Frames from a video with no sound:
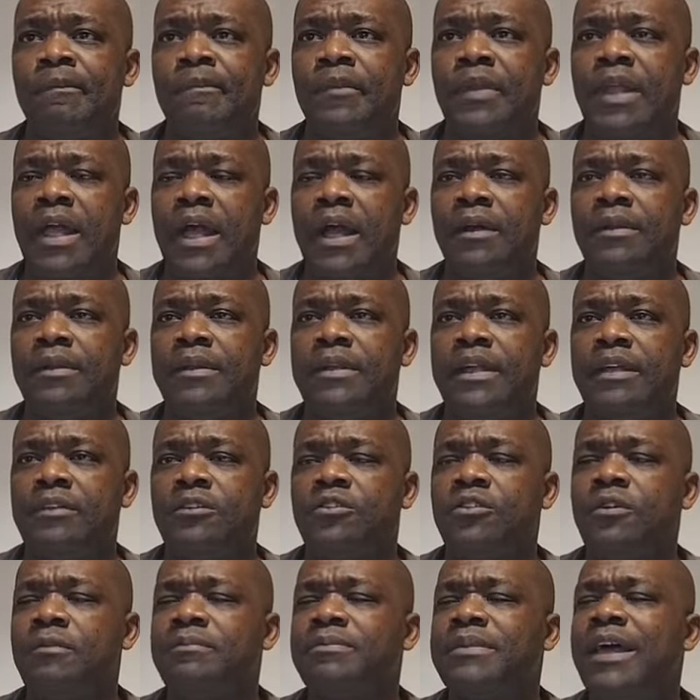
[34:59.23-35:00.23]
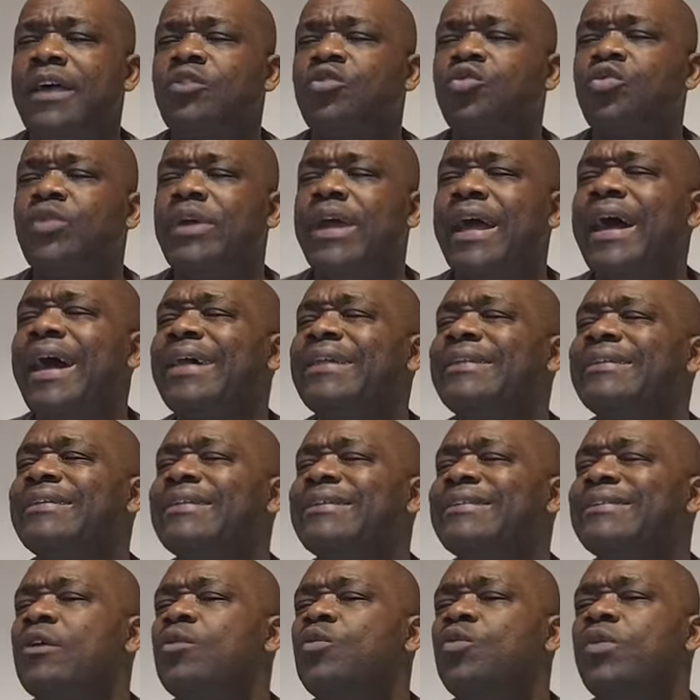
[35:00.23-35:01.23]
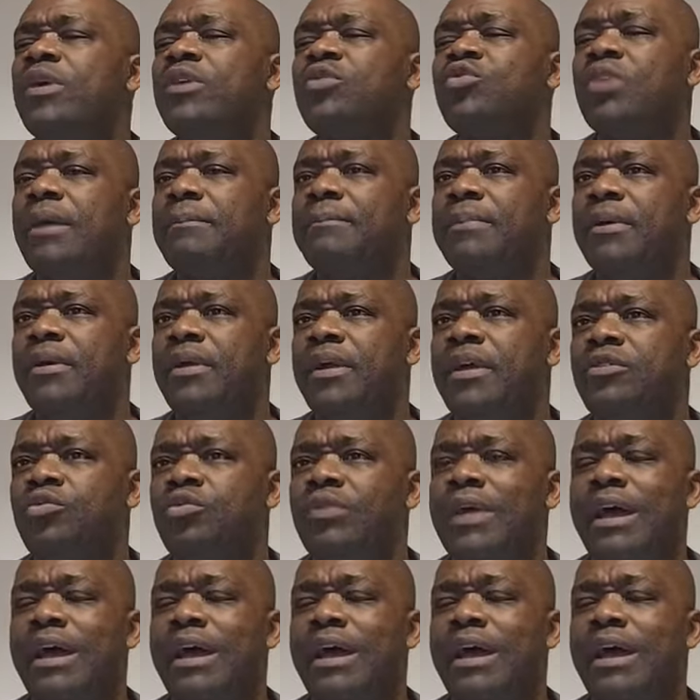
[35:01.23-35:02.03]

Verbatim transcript: Hallelujah. Sometimes we act the same way to our parents.